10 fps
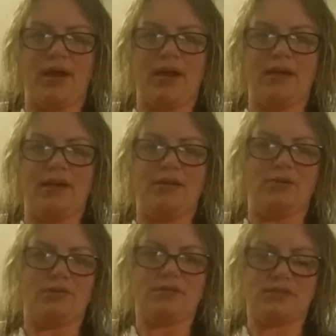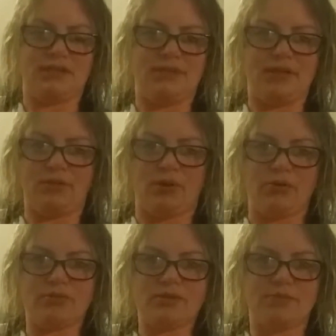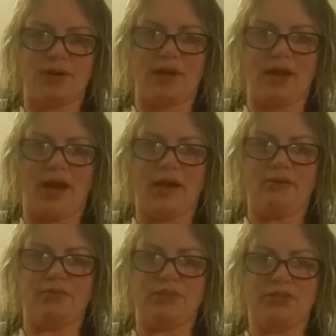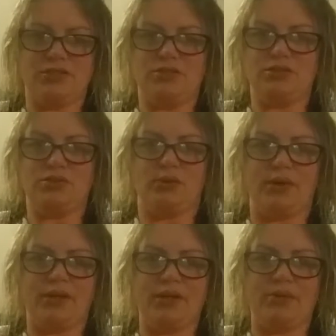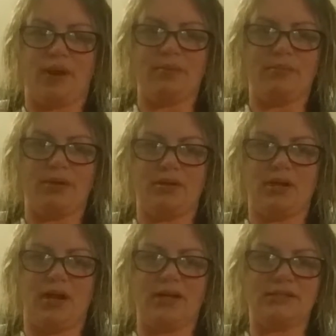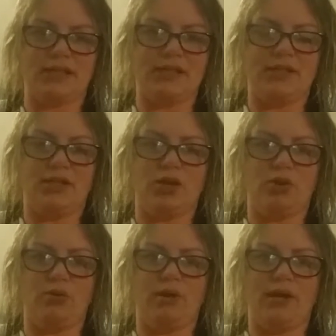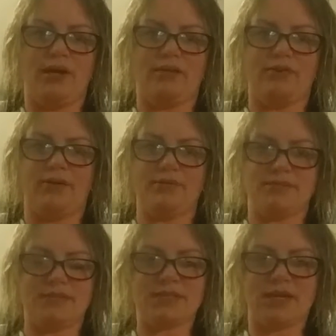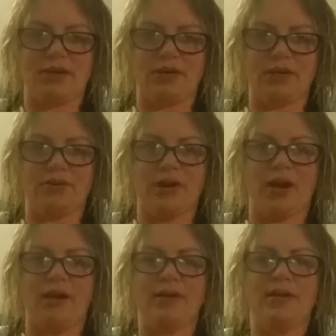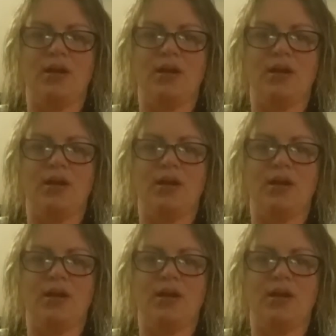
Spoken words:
And I know this is going to be gross, but I reached into the toilet and grabbed the blood clot because I didn't know if I was miscarrying or not.